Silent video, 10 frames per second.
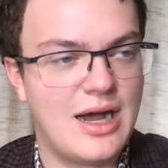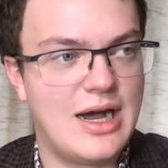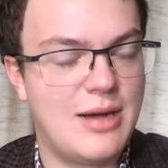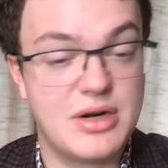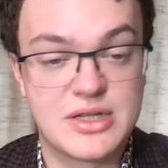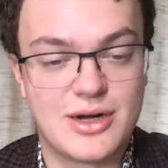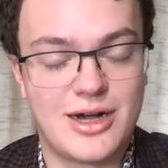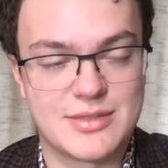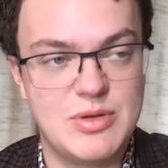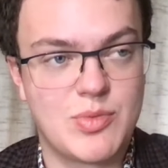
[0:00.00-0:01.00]
uh, but it's
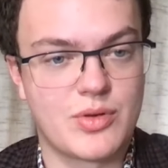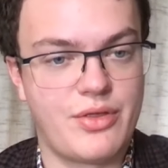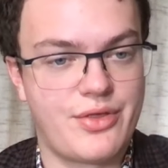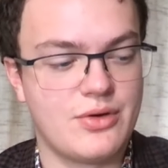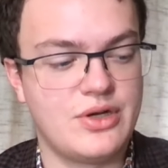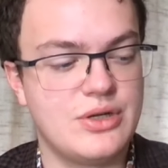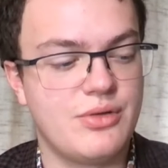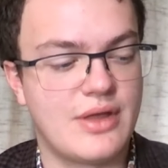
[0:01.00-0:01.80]
cost me more than thirty-two